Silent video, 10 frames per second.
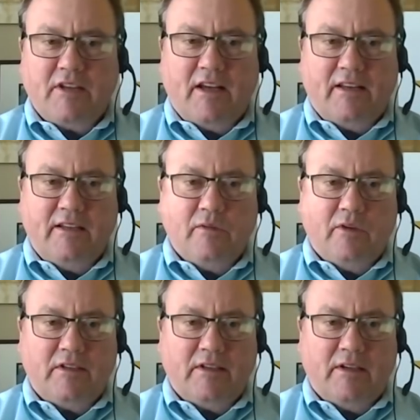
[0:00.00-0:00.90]
into it,
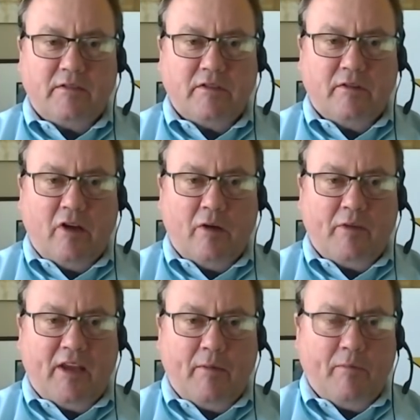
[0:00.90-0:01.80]
so it all
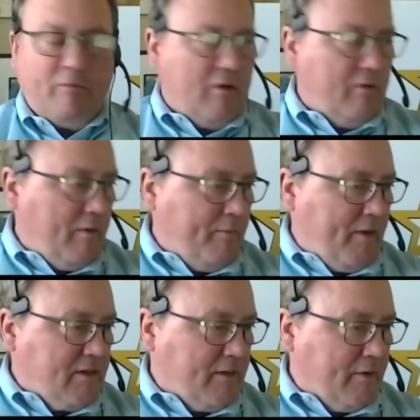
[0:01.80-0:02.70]
became, you know,
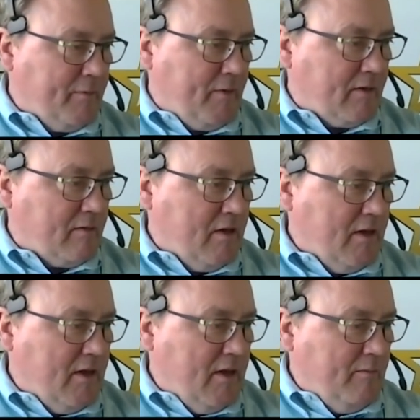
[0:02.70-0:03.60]
basically about
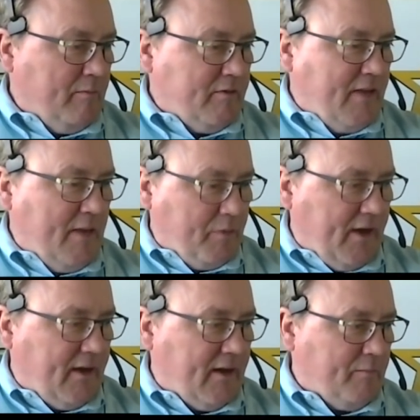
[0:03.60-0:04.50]

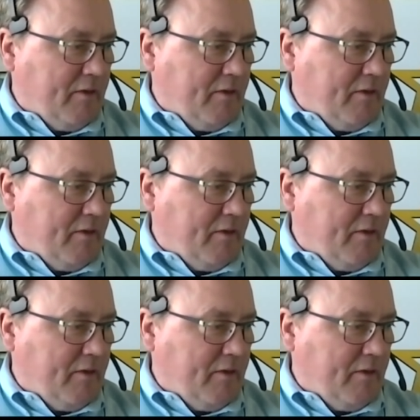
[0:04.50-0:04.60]
templating it. But